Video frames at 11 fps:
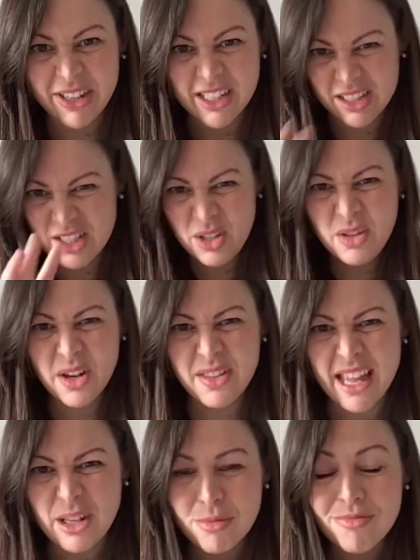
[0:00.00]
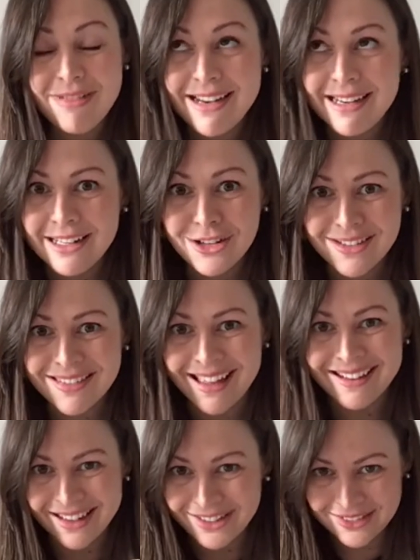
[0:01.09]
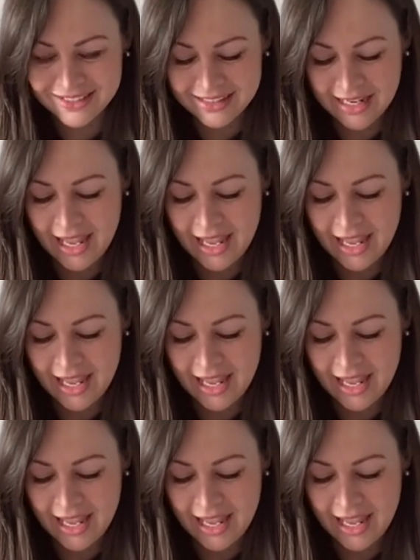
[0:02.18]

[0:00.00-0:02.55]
fingers, you know that, you're really good at that now.